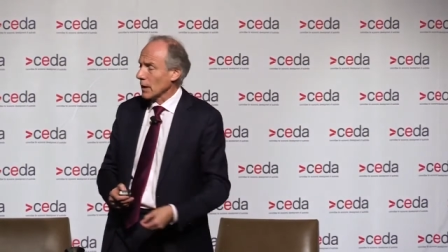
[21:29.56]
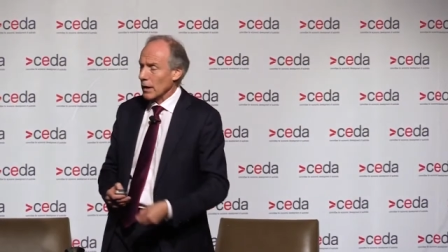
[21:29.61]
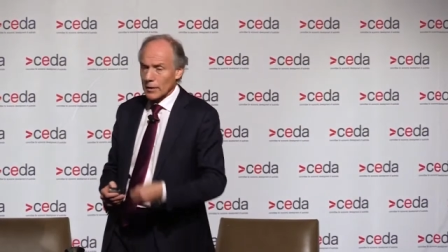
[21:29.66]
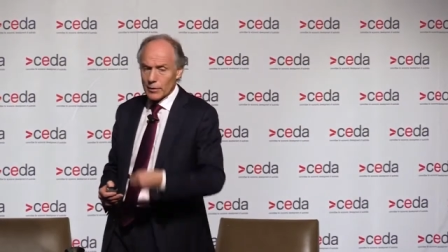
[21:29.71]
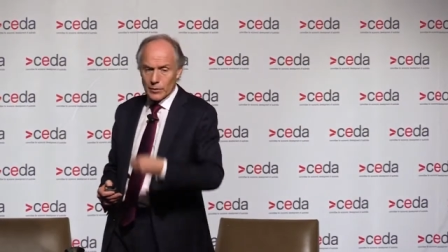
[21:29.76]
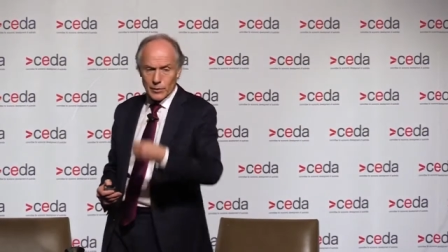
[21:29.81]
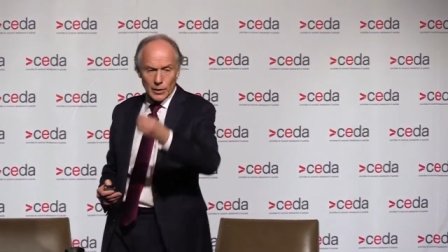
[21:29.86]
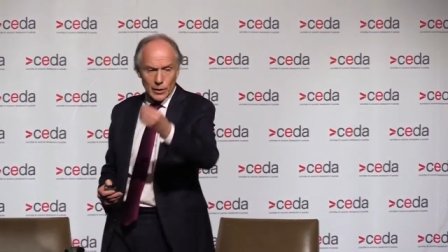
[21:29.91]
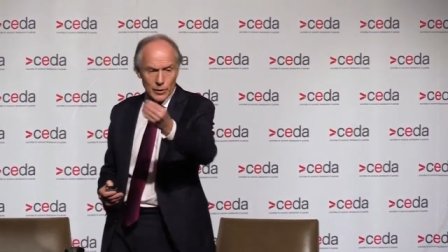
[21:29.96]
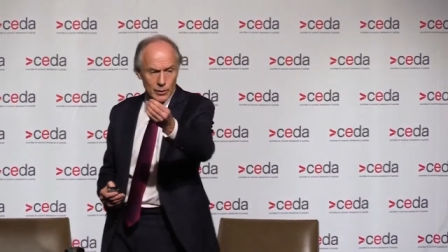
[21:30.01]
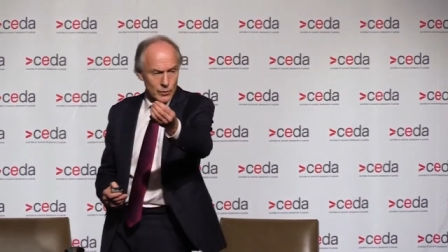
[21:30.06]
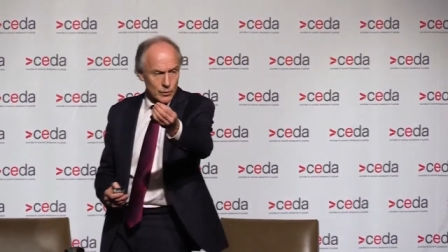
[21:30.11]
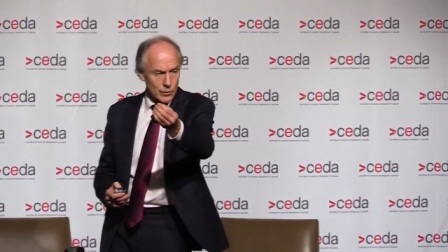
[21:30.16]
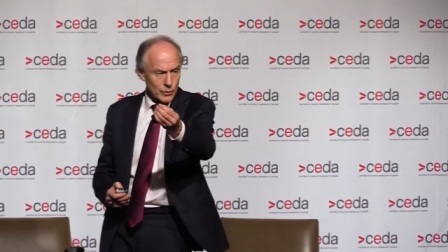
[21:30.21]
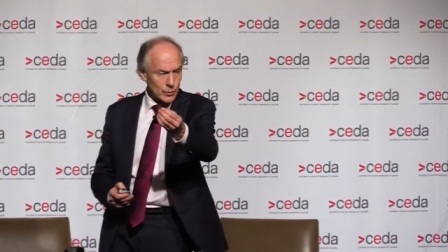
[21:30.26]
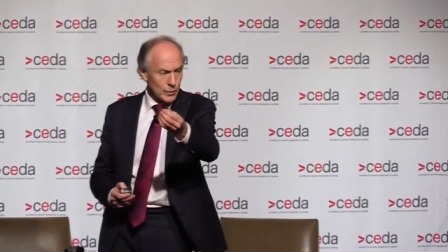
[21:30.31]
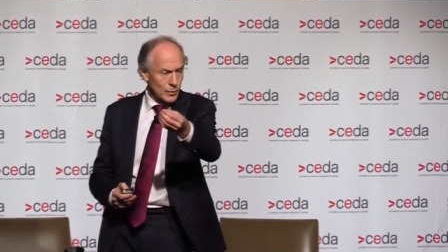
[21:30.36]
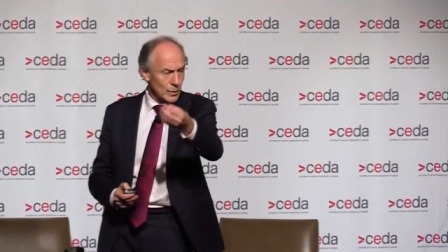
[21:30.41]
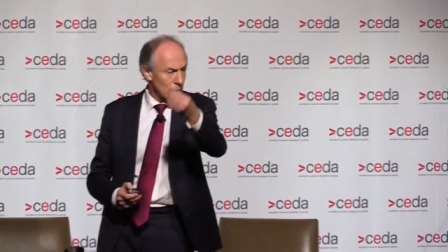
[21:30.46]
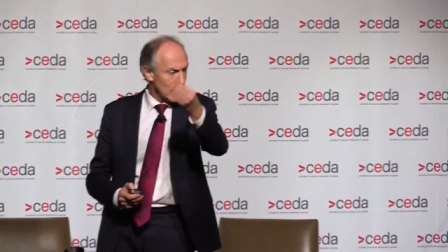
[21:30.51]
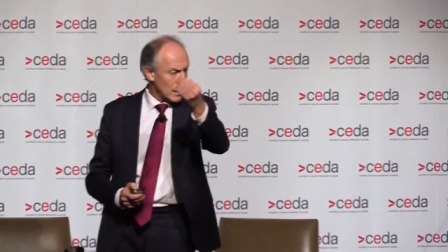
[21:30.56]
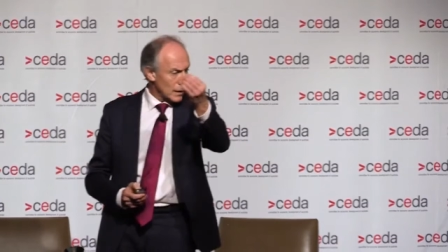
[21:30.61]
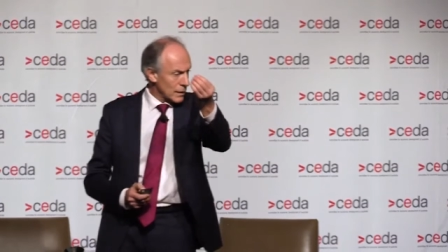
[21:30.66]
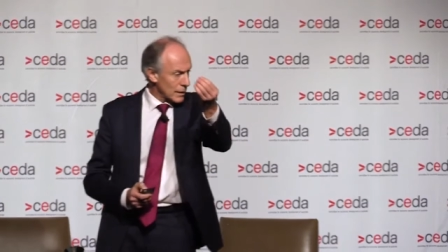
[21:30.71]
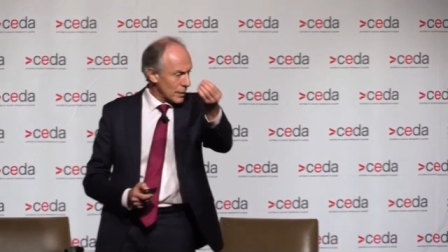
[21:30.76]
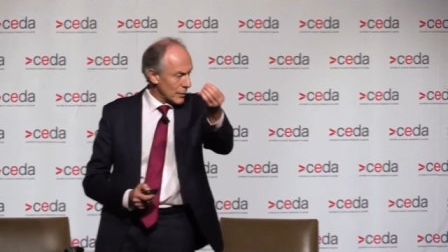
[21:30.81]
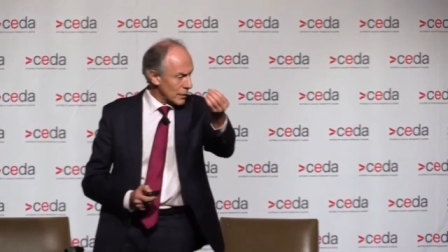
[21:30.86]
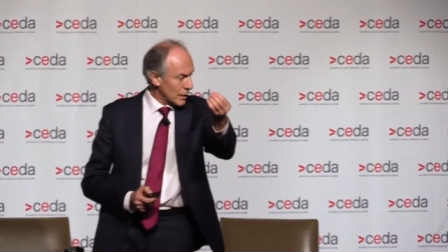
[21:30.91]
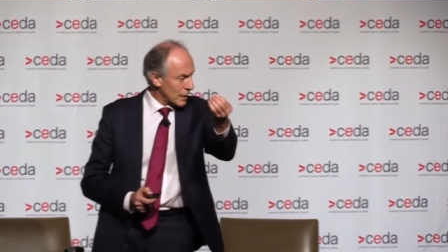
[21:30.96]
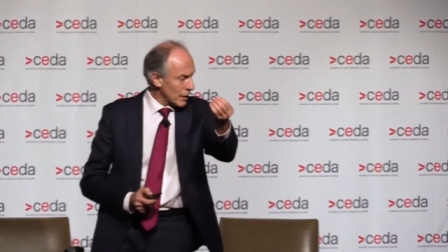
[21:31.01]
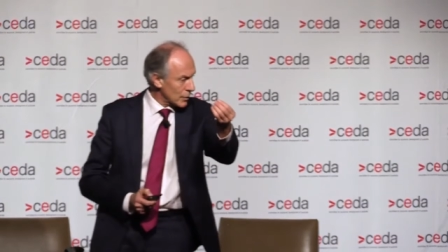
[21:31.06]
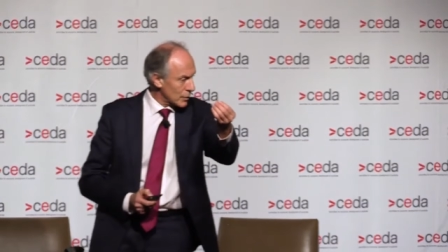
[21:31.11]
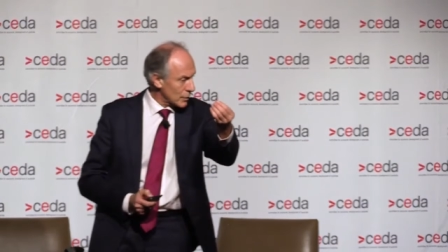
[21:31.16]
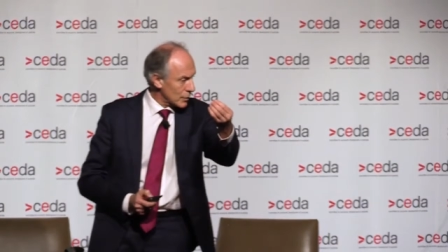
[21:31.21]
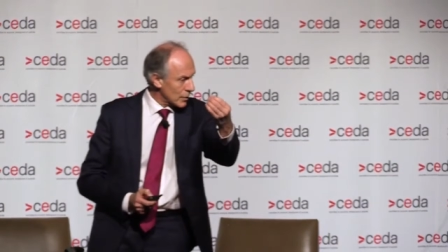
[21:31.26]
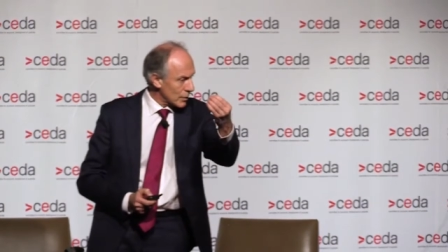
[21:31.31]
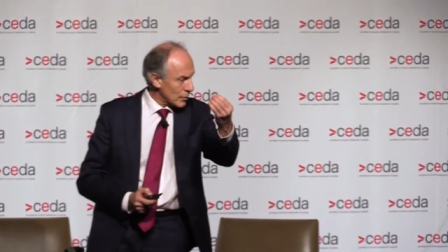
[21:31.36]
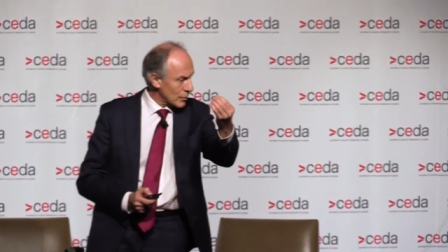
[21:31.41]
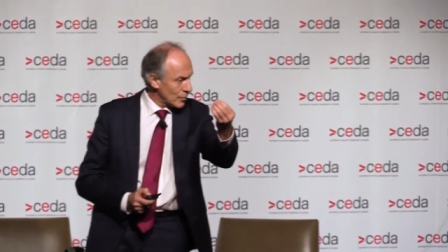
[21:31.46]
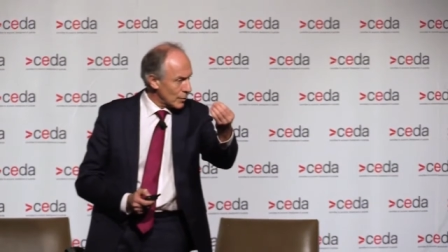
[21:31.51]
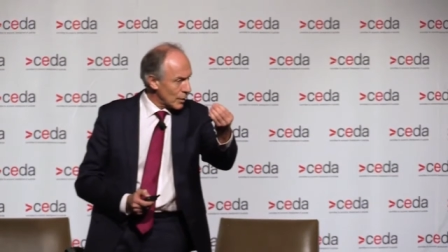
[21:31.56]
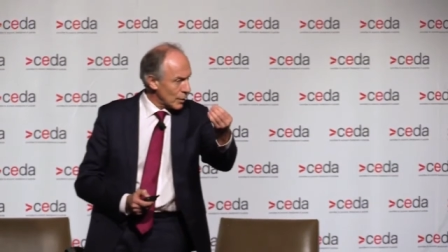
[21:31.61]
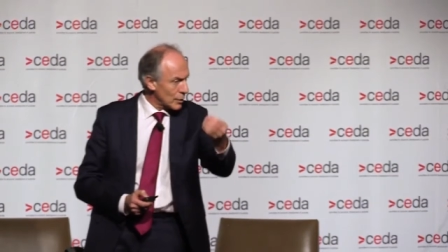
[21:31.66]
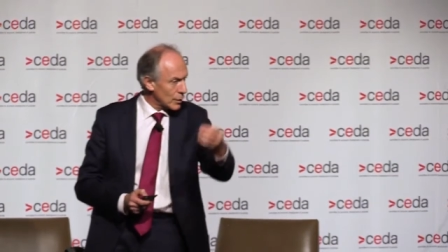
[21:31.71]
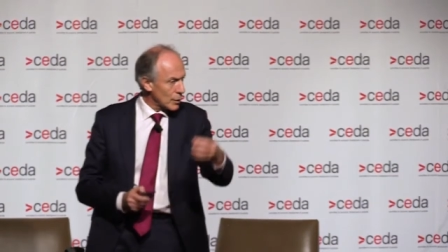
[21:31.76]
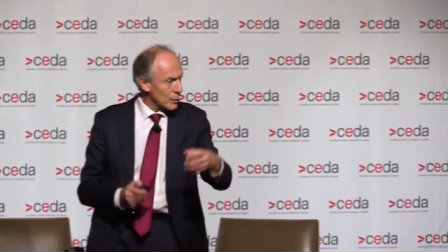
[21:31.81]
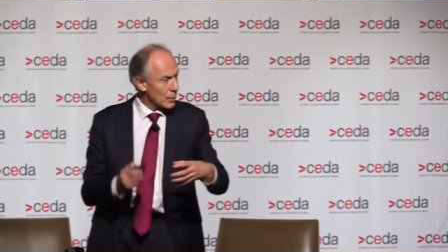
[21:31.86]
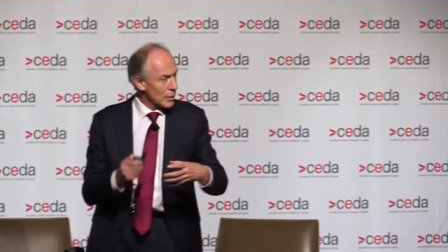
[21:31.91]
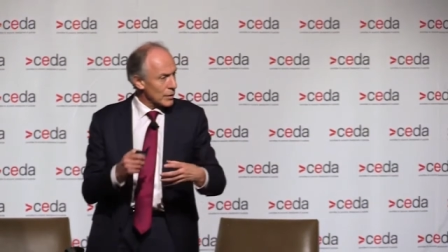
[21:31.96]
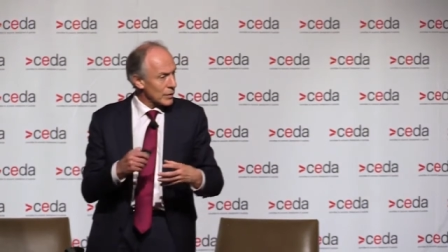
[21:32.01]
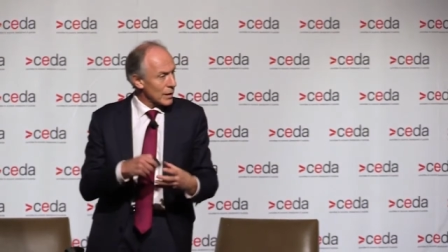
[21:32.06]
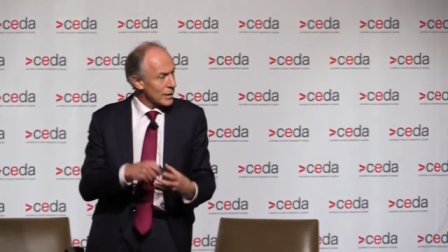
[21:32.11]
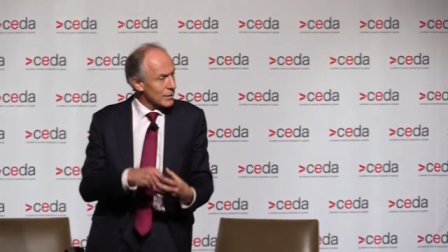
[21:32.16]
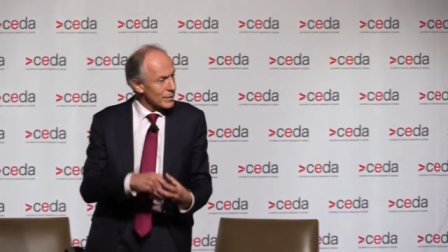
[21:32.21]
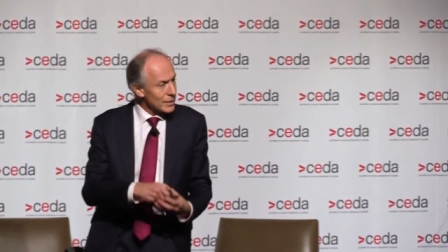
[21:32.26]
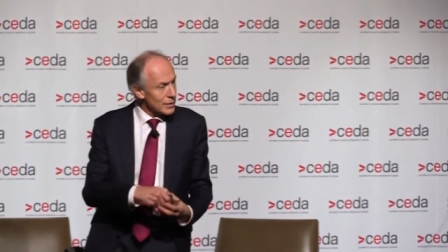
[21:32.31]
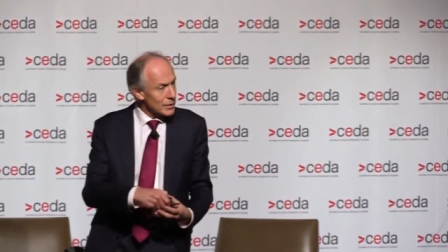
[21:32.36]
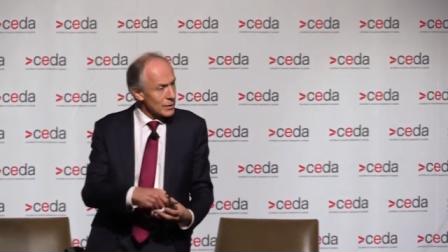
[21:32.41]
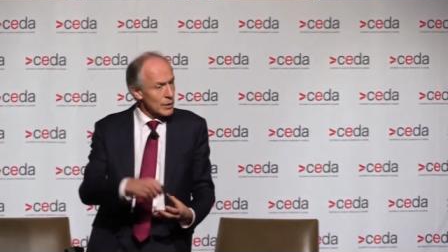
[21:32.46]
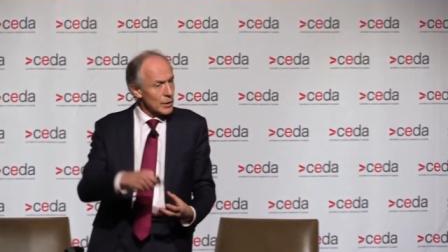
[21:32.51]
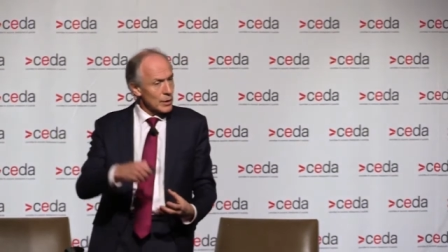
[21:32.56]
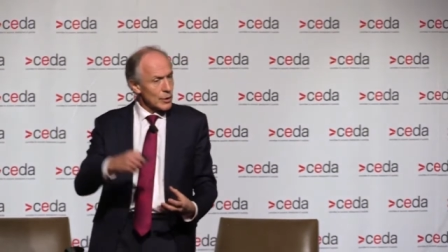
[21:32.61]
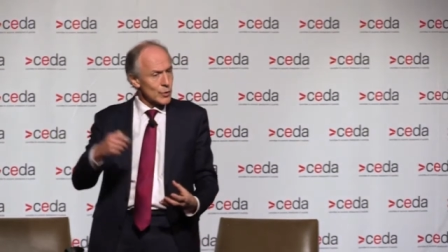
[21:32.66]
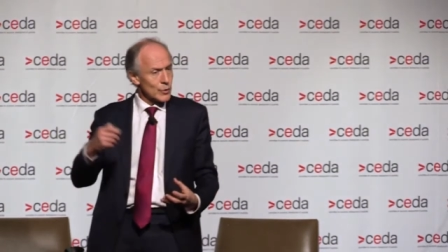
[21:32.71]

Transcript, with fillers: and send it to another country as ammonia, where they then